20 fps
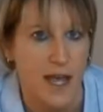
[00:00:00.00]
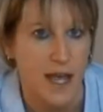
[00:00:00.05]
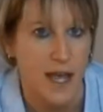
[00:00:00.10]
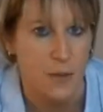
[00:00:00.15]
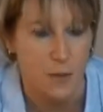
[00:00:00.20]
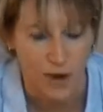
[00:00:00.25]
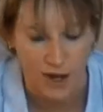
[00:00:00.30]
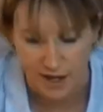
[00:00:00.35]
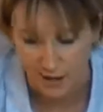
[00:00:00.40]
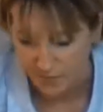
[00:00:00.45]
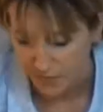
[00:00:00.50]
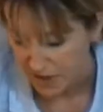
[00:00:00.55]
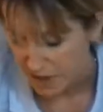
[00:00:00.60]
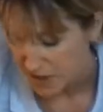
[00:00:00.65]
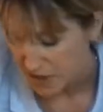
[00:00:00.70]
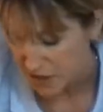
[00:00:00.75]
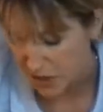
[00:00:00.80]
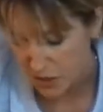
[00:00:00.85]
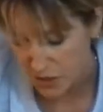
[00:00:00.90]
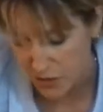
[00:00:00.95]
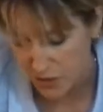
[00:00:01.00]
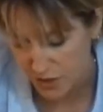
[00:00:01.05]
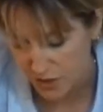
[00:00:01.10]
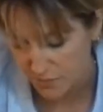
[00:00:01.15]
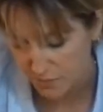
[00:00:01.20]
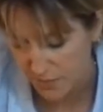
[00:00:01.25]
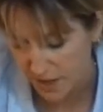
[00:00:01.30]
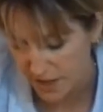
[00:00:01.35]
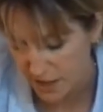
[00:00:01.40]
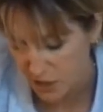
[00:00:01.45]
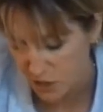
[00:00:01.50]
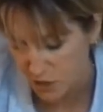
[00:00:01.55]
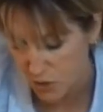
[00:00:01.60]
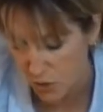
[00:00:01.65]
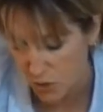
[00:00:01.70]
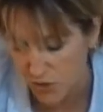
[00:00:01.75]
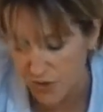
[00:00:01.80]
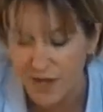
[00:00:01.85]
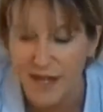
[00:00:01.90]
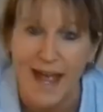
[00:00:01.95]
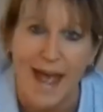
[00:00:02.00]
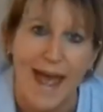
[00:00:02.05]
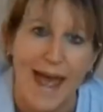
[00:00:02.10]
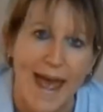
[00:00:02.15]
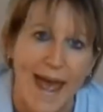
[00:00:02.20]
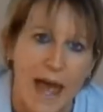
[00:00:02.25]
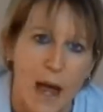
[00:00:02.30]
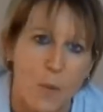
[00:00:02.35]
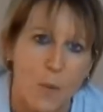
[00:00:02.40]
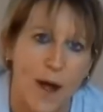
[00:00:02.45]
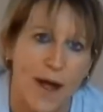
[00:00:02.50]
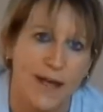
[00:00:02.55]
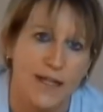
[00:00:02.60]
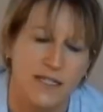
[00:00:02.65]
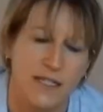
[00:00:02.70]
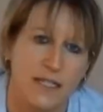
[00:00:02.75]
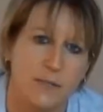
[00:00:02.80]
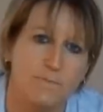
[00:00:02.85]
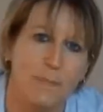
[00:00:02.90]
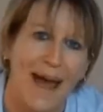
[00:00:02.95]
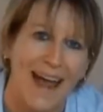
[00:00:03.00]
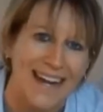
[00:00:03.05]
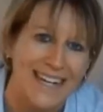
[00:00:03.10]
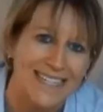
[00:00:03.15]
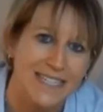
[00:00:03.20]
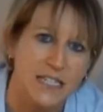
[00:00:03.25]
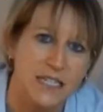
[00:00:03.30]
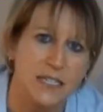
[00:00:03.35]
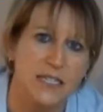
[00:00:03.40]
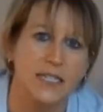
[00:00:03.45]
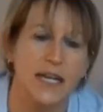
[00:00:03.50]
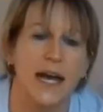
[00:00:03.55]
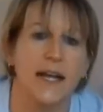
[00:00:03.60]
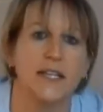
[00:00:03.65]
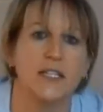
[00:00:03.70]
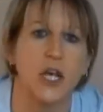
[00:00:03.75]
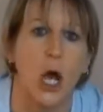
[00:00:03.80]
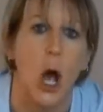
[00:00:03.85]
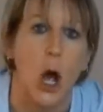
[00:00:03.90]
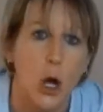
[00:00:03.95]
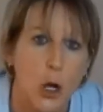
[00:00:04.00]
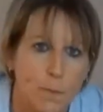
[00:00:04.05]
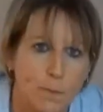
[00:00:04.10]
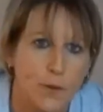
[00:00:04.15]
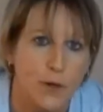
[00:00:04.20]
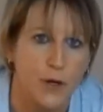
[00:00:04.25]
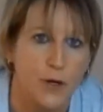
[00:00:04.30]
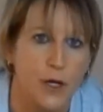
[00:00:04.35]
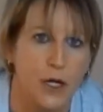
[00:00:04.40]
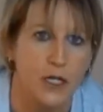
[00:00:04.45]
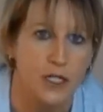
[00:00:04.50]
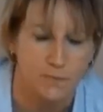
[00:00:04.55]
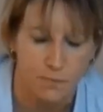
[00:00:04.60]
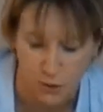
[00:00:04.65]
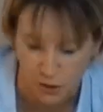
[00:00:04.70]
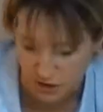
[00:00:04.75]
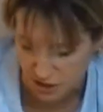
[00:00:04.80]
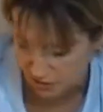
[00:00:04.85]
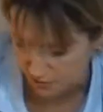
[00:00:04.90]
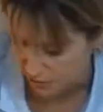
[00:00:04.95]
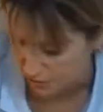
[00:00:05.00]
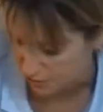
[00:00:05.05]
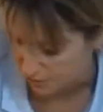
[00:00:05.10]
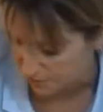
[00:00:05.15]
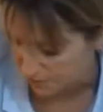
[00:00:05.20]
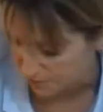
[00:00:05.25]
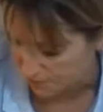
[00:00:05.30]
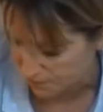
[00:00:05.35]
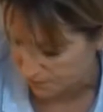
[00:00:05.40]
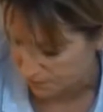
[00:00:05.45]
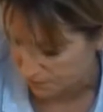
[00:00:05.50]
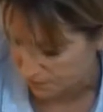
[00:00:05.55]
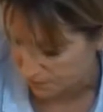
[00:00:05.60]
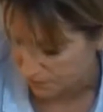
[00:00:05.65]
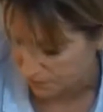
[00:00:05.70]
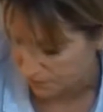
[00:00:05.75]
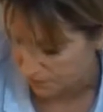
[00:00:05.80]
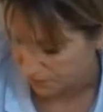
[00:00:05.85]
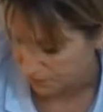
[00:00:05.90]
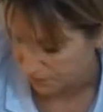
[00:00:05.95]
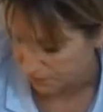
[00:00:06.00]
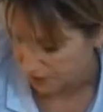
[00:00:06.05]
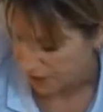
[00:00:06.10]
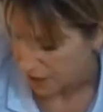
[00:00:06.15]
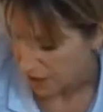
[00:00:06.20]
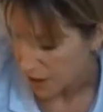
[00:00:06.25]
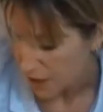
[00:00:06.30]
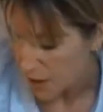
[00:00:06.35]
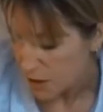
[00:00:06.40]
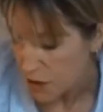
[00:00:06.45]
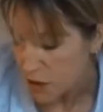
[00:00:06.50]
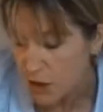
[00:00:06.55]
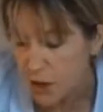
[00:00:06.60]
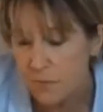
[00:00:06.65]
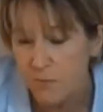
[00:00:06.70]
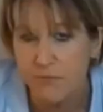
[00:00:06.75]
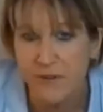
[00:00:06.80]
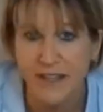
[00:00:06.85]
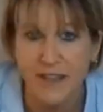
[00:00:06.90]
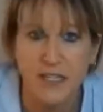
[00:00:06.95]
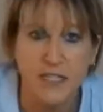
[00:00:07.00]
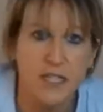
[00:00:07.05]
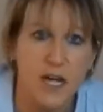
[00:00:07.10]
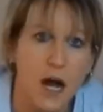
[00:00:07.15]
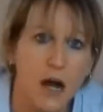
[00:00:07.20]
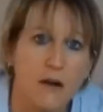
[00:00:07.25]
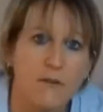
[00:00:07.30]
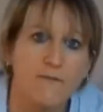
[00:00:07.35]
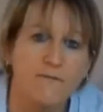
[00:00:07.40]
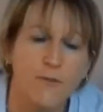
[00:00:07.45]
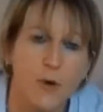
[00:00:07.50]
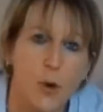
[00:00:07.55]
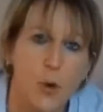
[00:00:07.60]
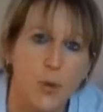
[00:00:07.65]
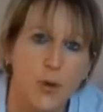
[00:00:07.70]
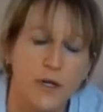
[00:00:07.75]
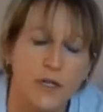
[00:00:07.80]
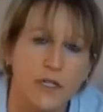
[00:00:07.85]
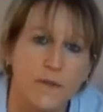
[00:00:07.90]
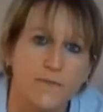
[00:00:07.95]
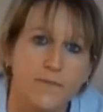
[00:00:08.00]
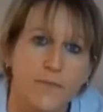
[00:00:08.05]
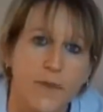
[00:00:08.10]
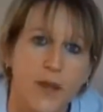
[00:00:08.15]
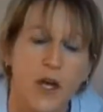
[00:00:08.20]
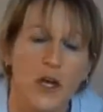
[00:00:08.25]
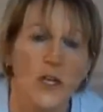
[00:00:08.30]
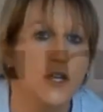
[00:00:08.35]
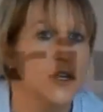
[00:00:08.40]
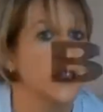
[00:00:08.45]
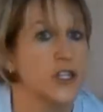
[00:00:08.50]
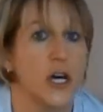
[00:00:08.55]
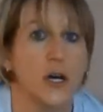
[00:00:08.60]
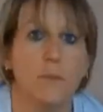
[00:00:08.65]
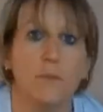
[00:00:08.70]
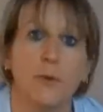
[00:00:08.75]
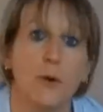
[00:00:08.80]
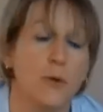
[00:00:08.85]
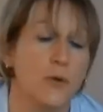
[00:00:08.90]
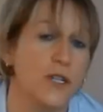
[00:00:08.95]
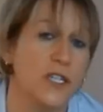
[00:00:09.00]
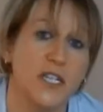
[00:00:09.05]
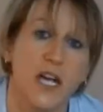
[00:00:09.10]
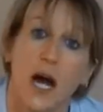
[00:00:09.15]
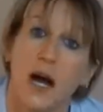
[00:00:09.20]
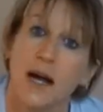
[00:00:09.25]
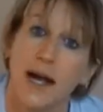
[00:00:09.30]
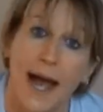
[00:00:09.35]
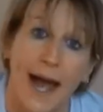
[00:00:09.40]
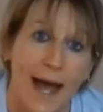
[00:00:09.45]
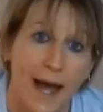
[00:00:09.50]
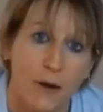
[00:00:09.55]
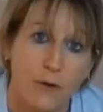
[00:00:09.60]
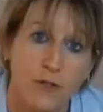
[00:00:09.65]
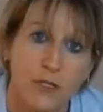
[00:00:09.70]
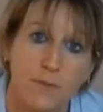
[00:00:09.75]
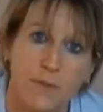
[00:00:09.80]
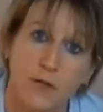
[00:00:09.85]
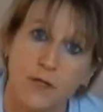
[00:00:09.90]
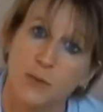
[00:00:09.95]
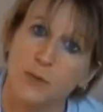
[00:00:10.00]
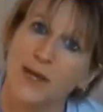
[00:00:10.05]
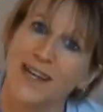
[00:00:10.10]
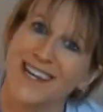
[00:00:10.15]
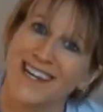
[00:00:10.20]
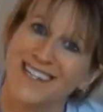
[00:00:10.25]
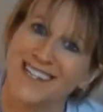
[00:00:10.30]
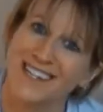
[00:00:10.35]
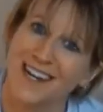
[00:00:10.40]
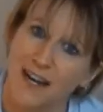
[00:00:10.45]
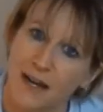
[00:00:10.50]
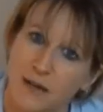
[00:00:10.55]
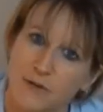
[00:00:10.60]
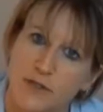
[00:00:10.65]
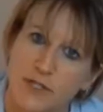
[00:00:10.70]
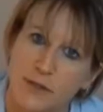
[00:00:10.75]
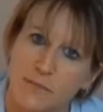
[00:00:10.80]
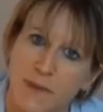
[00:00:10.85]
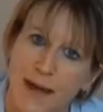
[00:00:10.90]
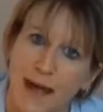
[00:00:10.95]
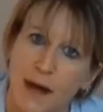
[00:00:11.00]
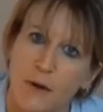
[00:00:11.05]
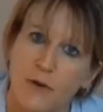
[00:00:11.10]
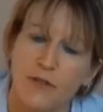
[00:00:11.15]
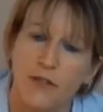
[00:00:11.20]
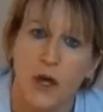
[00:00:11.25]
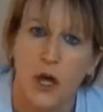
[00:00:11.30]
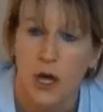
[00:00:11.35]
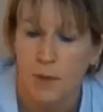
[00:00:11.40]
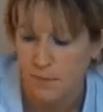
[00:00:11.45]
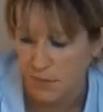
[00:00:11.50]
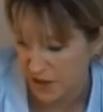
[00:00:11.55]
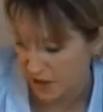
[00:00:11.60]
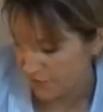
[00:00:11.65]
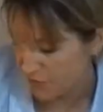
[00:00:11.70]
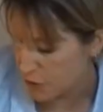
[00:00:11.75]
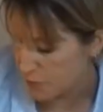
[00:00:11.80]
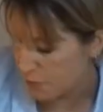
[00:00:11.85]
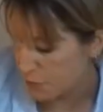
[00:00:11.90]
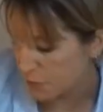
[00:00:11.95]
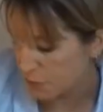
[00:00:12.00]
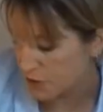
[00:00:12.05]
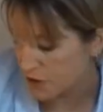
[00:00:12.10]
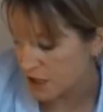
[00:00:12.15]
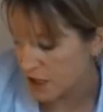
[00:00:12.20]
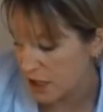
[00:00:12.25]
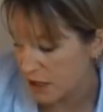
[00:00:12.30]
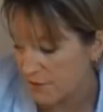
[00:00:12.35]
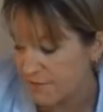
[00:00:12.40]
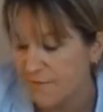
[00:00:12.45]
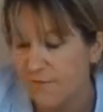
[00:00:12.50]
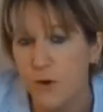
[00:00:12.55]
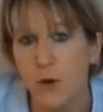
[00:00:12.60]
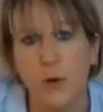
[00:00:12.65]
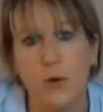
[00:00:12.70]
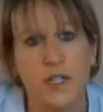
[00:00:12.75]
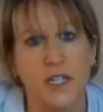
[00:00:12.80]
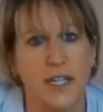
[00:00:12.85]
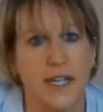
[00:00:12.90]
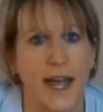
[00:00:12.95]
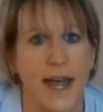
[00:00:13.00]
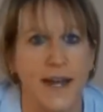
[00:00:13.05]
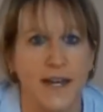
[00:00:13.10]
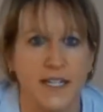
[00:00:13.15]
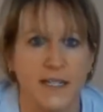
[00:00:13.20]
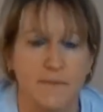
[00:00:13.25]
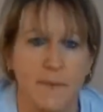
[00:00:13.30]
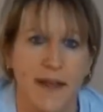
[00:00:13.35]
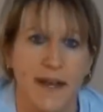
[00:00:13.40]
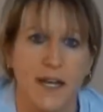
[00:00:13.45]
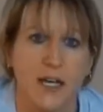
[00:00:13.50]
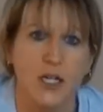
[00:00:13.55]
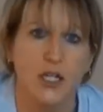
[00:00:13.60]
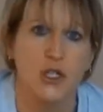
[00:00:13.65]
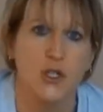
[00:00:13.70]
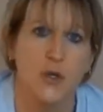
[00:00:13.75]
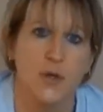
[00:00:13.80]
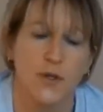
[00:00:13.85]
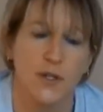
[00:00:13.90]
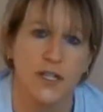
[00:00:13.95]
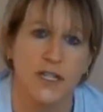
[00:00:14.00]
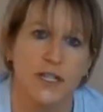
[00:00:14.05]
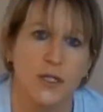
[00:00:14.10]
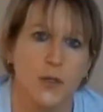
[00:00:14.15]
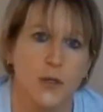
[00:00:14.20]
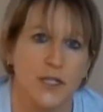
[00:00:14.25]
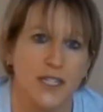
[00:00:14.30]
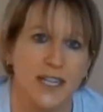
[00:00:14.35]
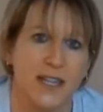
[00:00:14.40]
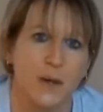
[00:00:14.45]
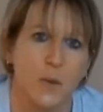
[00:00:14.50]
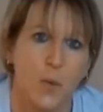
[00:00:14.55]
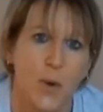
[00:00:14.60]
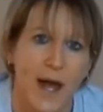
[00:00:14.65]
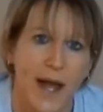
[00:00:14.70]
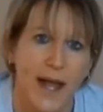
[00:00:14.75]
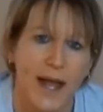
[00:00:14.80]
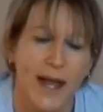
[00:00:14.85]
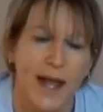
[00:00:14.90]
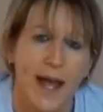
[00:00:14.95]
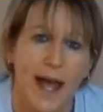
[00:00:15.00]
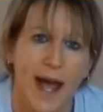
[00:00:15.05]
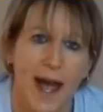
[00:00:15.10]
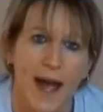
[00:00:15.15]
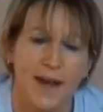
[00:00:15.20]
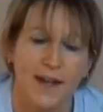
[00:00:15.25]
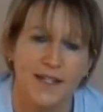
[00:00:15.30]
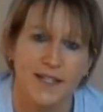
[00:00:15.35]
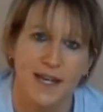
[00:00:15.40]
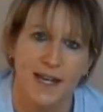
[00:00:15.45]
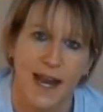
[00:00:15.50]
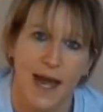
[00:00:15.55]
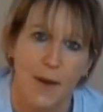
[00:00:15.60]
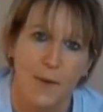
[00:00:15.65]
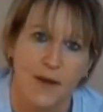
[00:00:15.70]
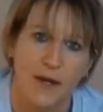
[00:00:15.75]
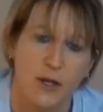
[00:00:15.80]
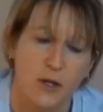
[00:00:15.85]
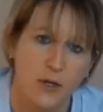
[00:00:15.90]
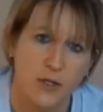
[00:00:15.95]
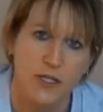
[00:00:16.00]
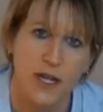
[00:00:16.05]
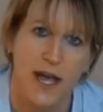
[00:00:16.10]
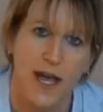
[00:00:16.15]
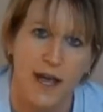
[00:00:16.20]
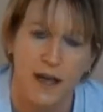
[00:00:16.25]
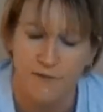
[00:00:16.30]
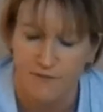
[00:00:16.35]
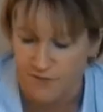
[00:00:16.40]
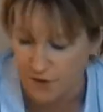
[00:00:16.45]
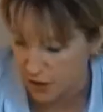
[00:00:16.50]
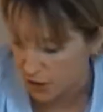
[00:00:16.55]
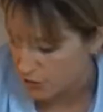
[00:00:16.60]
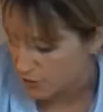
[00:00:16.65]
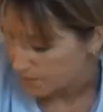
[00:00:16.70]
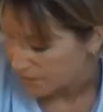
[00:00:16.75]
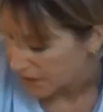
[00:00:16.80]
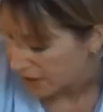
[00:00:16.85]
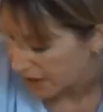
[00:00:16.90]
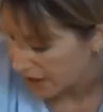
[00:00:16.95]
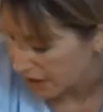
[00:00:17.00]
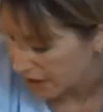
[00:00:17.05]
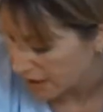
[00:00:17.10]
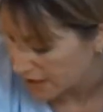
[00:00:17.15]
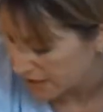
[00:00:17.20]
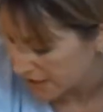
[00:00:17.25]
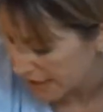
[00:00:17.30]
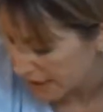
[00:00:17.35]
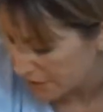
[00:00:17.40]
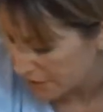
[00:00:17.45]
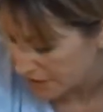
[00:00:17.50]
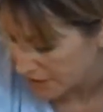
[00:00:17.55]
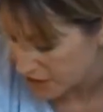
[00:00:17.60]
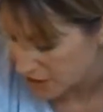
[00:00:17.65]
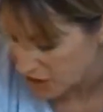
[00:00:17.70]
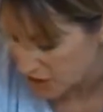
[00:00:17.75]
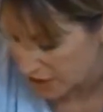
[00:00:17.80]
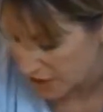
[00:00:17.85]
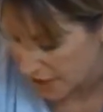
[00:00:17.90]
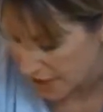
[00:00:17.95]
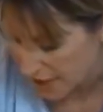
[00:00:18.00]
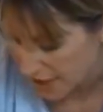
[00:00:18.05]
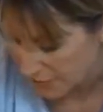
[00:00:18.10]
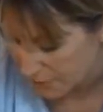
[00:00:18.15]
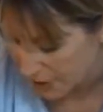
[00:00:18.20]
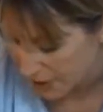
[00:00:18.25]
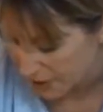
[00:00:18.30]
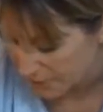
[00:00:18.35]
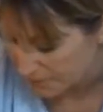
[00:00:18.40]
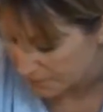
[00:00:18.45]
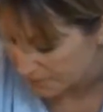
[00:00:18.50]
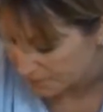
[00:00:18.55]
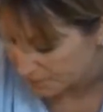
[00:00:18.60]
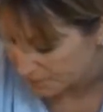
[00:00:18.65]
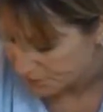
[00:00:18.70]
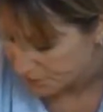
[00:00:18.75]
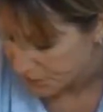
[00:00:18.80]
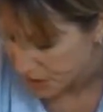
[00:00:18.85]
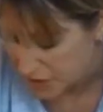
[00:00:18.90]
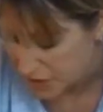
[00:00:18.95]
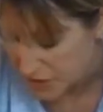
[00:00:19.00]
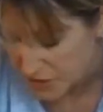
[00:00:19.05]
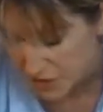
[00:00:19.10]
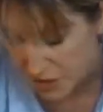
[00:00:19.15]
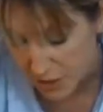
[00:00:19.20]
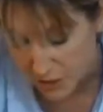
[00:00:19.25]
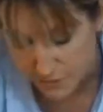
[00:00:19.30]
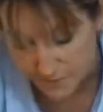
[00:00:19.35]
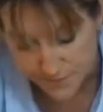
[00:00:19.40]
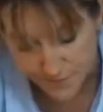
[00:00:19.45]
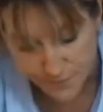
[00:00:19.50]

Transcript: airway. So you can make sure that the airway is as patent and as open as possible. You can bring the tongue forward. You don't pull the tongue out because we need to close the mouth, but if you brought the tongue forward again, it's making sure that it's not in the way and it's allowing good airflow down into the airway. So,